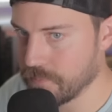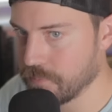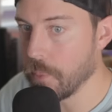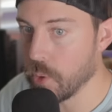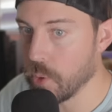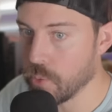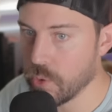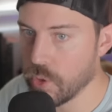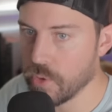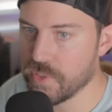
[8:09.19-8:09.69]

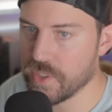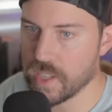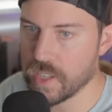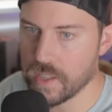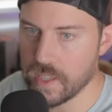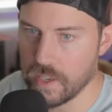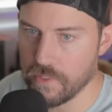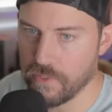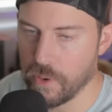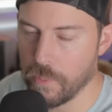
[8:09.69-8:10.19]
Moonroof
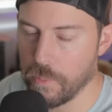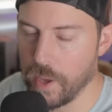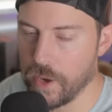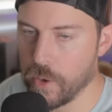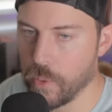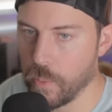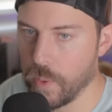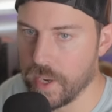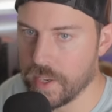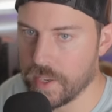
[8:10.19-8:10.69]
delete for
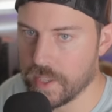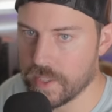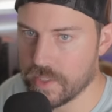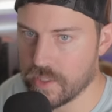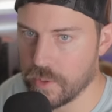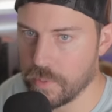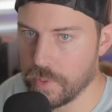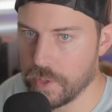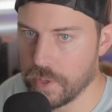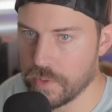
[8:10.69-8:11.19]
better weight
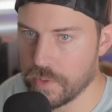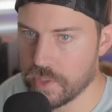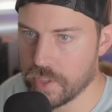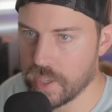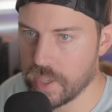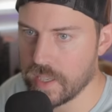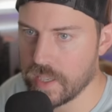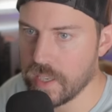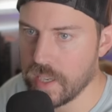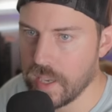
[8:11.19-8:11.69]

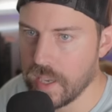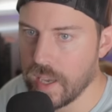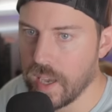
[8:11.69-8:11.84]
distribution.